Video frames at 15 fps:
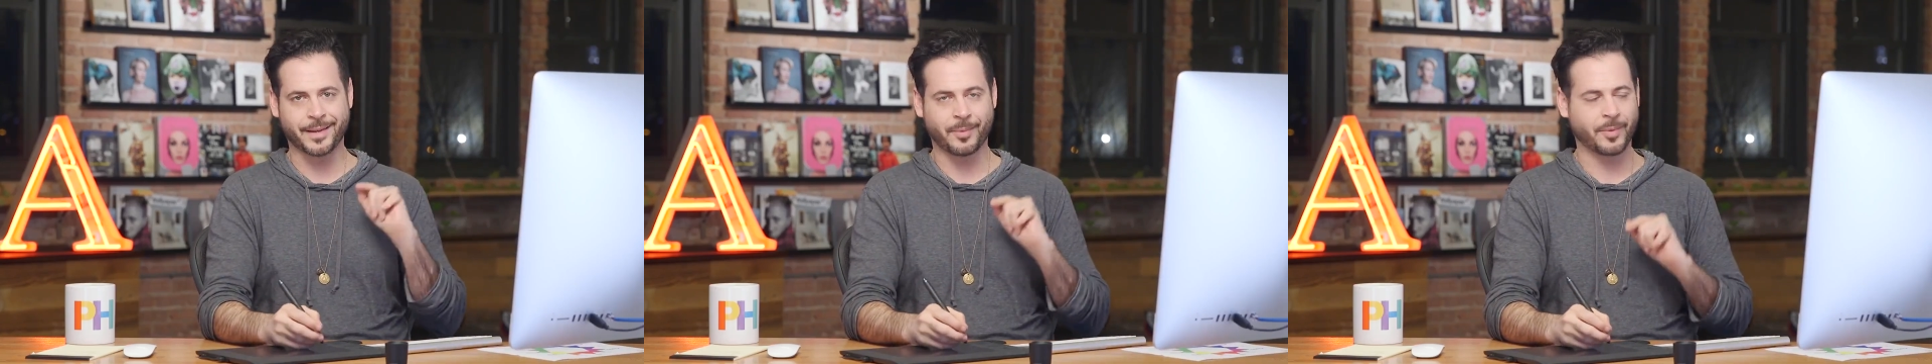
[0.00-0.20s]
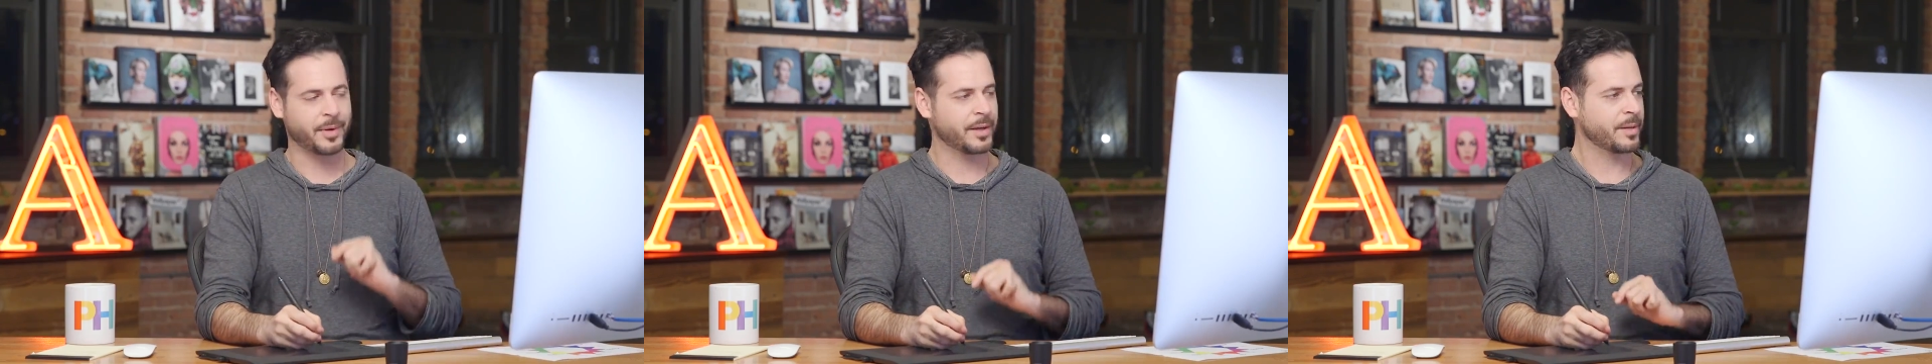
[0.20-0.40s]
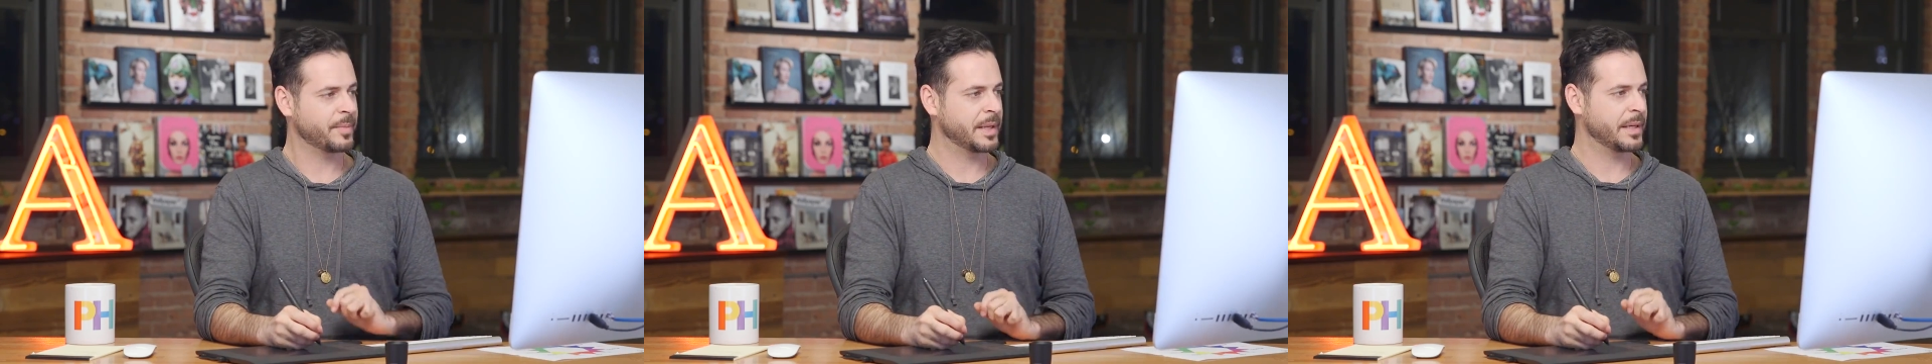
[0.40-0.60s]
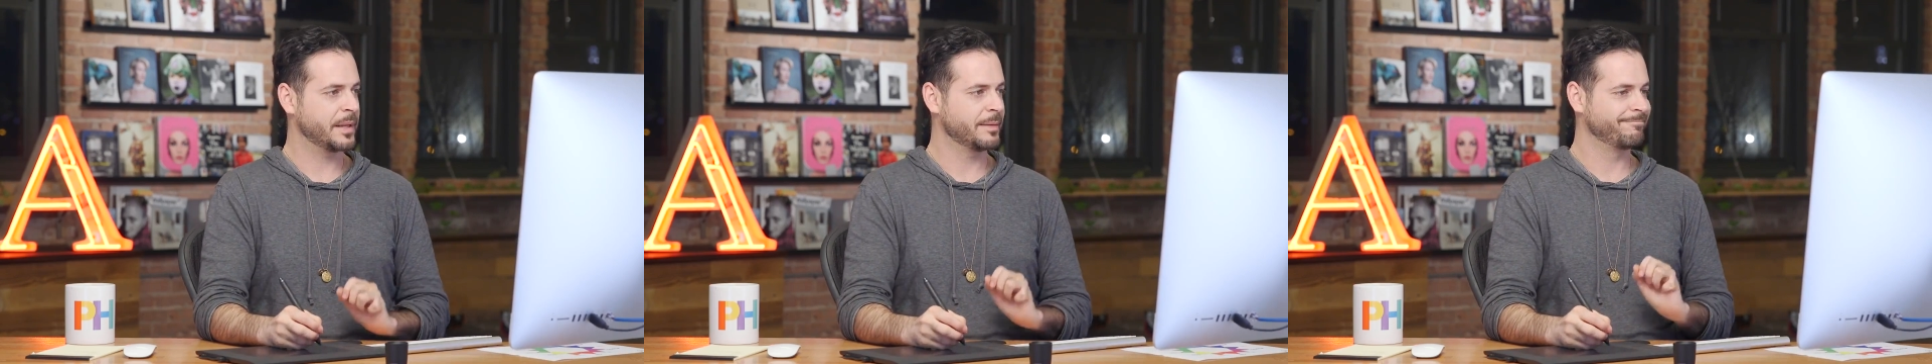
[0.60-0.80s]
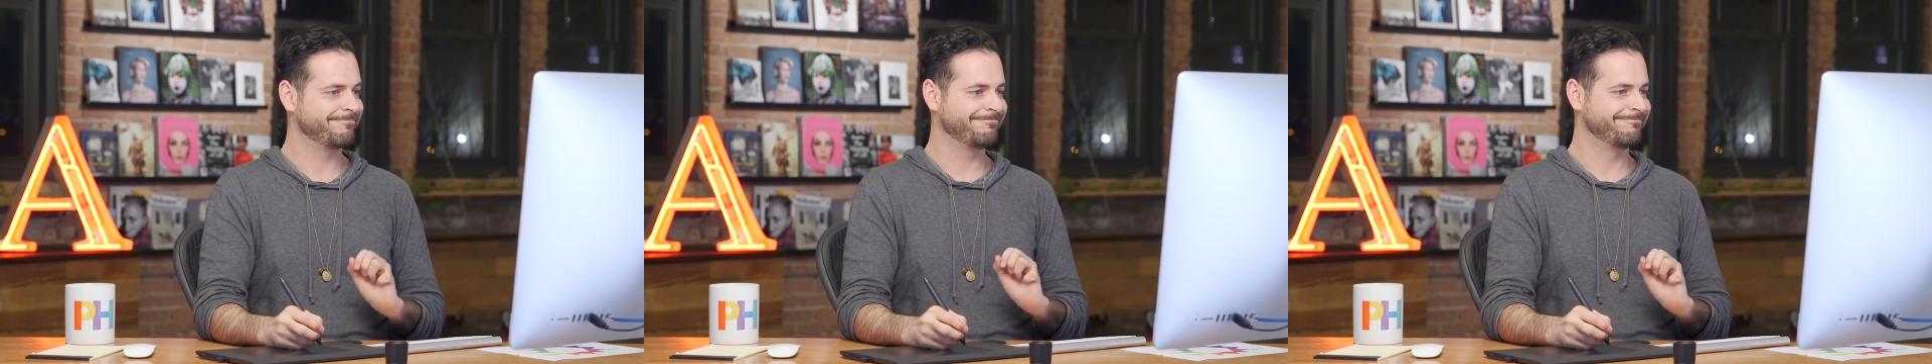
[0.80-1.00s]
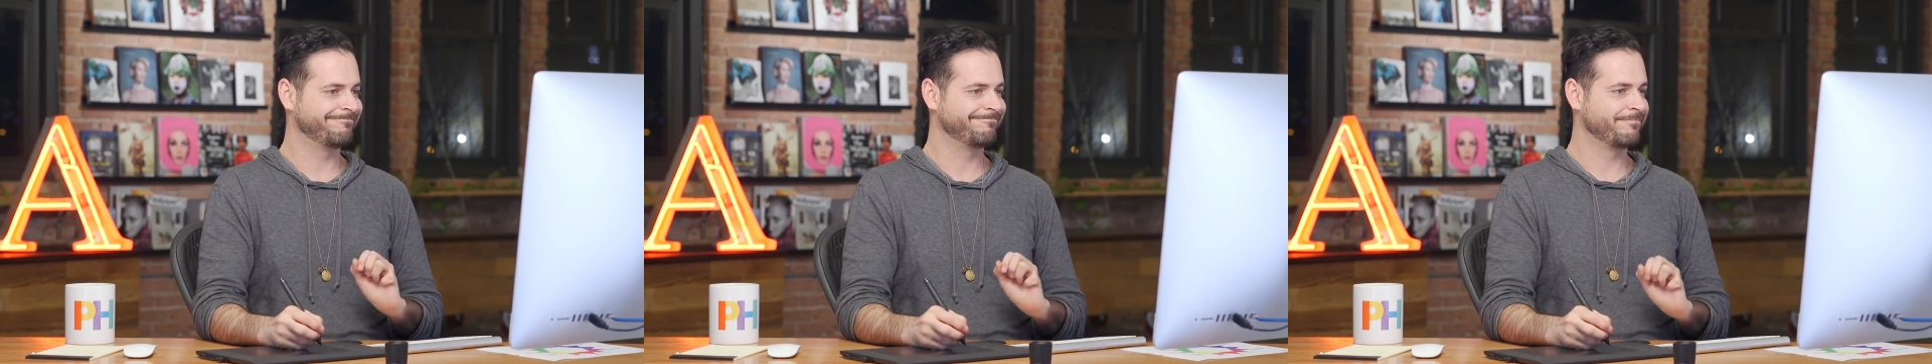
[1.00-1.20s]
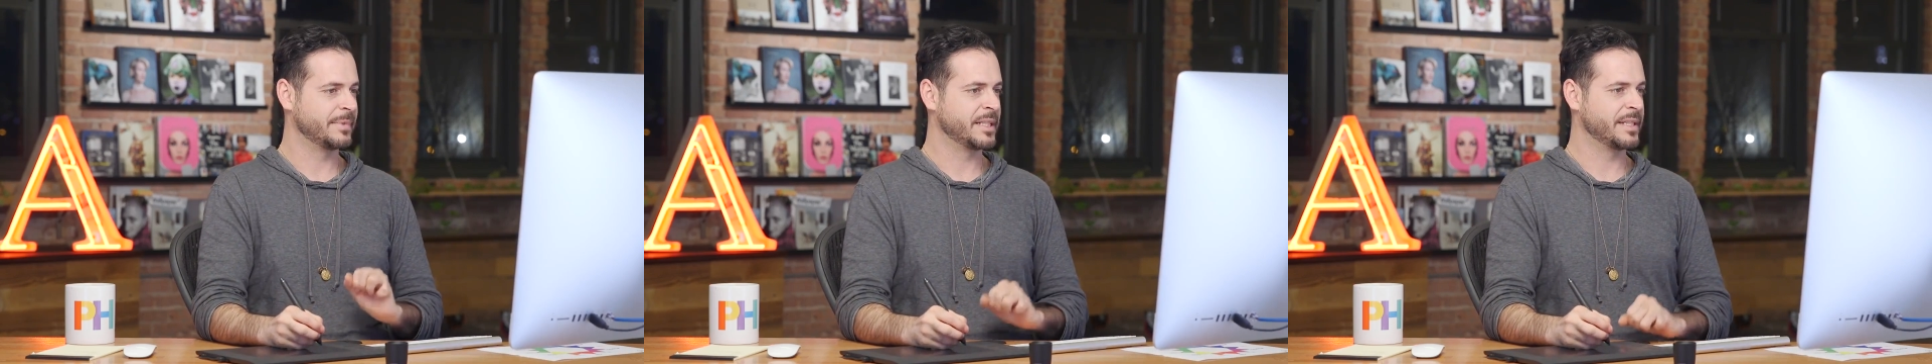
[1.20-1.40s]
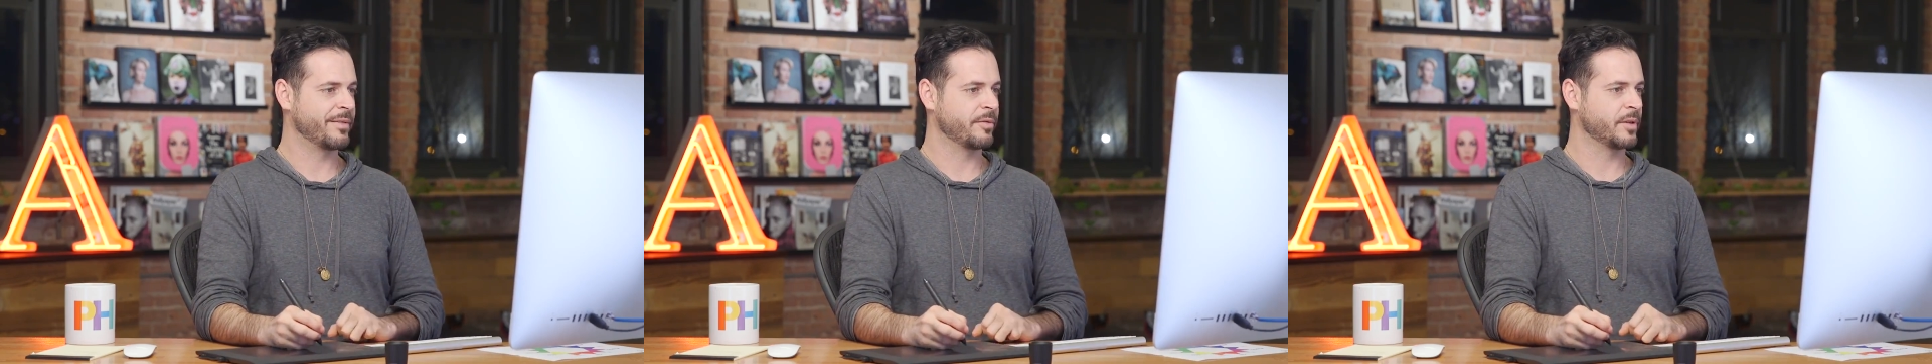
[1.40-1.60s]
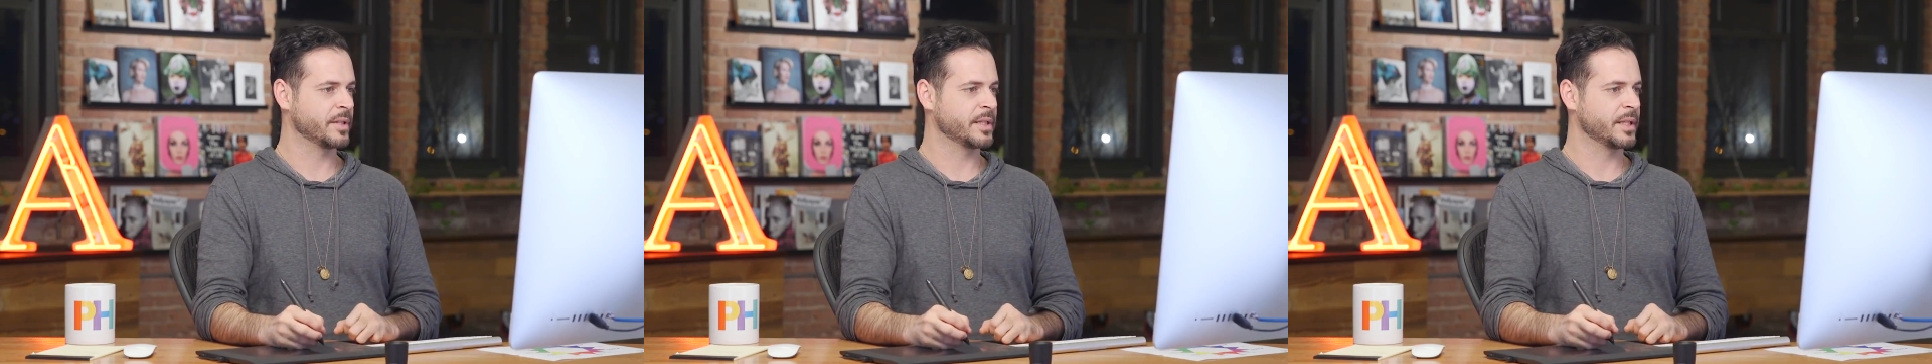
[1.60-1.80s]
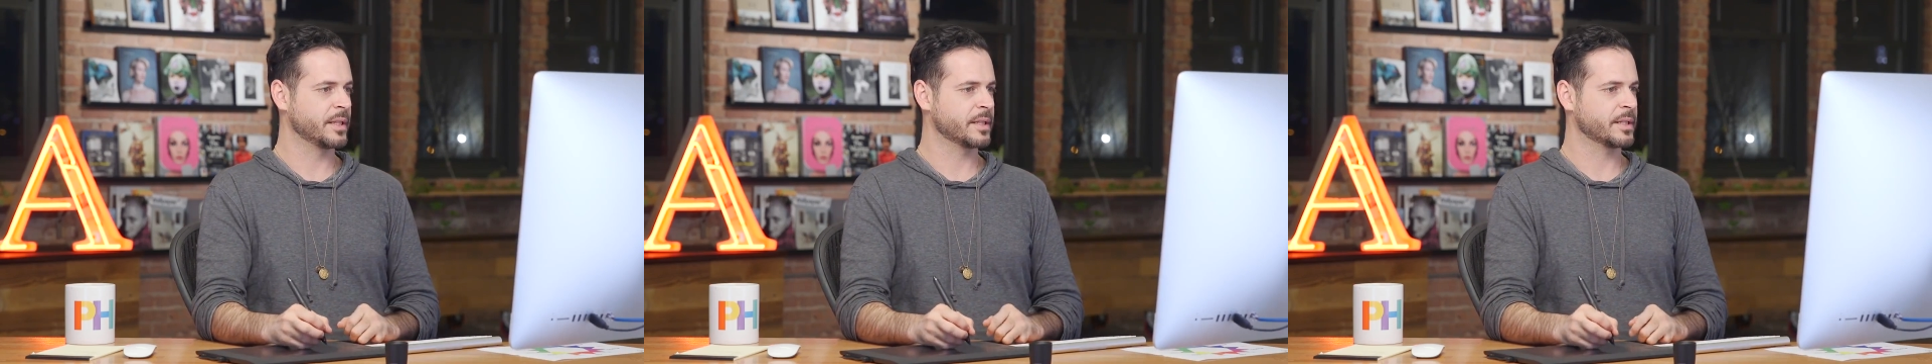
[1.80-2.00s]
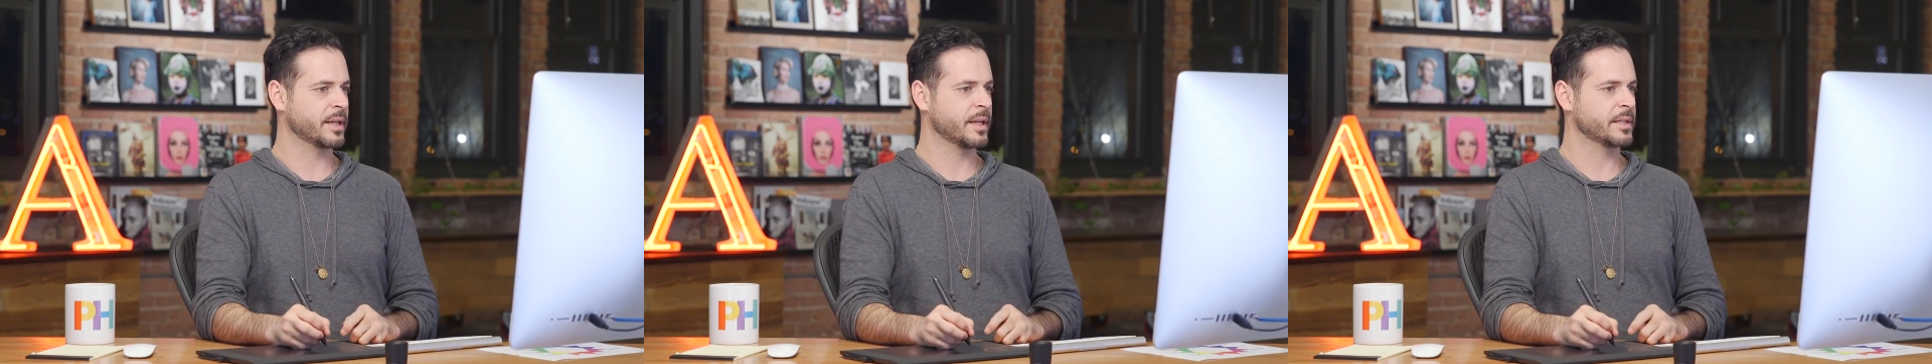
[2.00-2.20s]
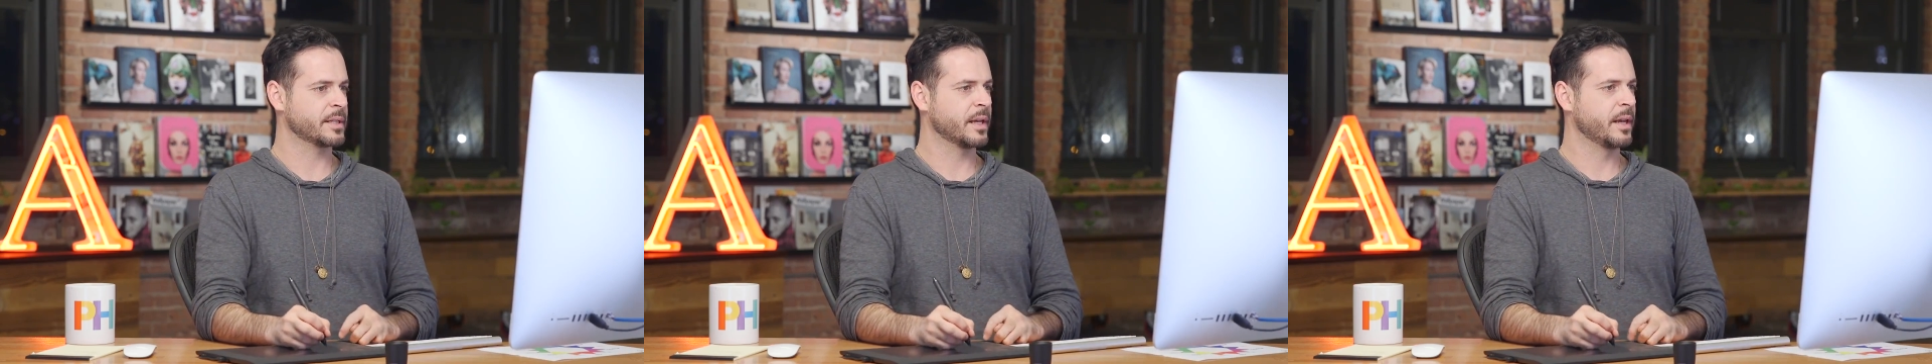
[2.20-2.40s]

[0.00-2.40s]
They wanted to be different in this case.